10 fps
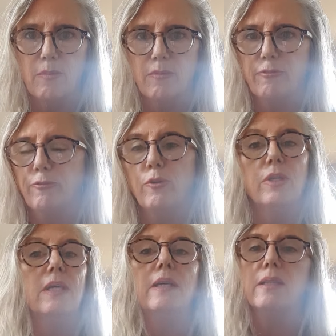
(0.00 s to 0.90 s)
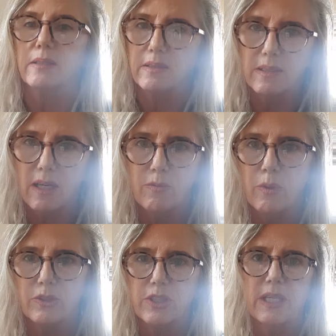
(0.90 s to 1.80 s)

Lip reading: for years. I've watched